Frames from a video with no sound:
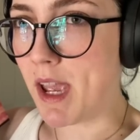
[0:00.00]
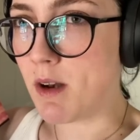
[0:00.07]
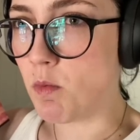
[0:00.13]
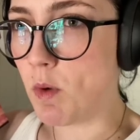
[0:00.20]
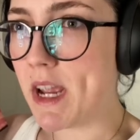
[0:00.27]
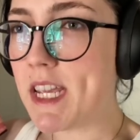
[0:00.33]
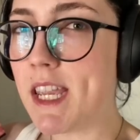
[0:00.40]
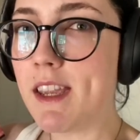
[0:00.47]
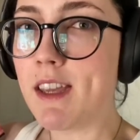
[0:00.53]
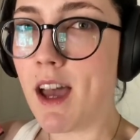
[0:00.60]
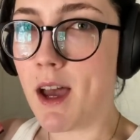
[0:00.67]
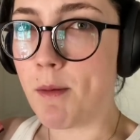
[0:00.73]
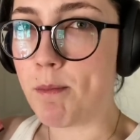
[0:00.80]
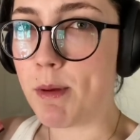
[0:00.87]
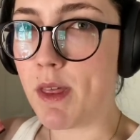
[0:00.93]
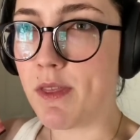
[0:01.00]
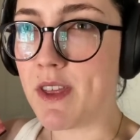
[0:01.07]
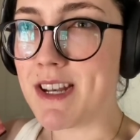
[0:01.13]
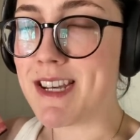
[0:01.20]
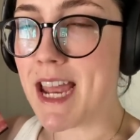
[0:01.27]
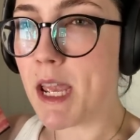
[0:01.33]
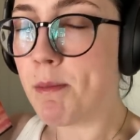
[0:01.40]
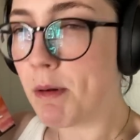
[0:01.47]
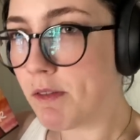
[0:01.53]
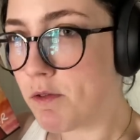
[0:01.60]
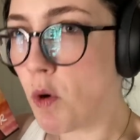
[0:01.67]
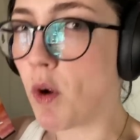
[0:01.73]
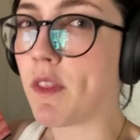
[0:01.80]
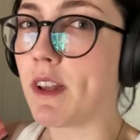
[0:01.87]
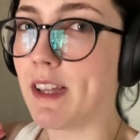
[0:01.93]
and waking up the day
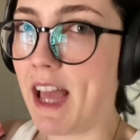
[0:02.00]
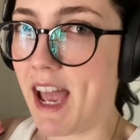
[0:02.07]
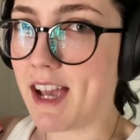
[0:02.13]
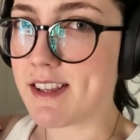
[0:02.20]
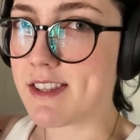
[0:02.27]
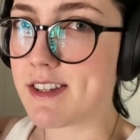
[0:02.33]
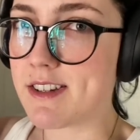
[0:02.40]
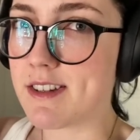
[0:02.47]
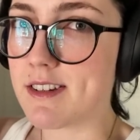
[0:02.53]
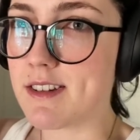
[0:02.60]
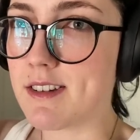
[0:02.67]
before the last,